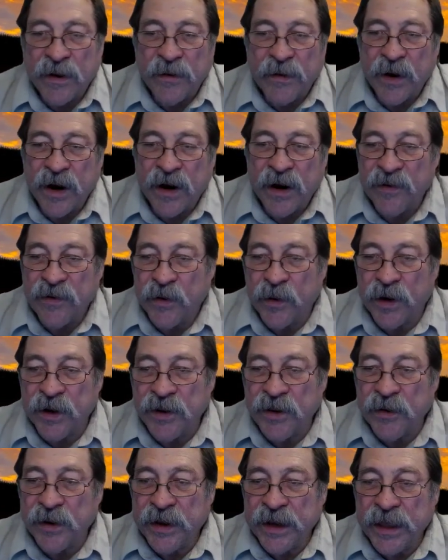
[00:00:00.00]
whatever you want to
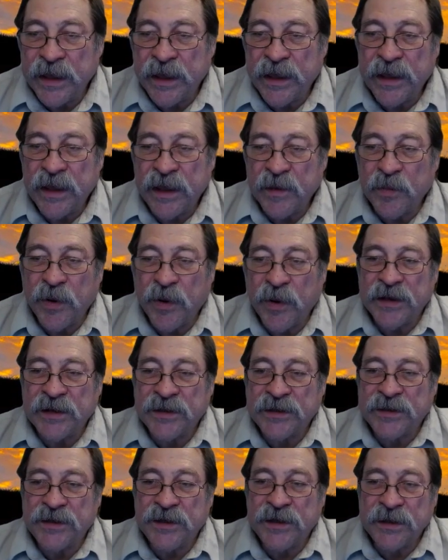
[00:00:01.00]
do it in
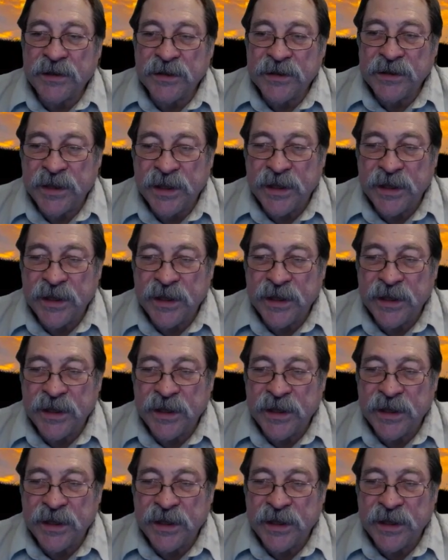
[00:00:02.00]
practice drills.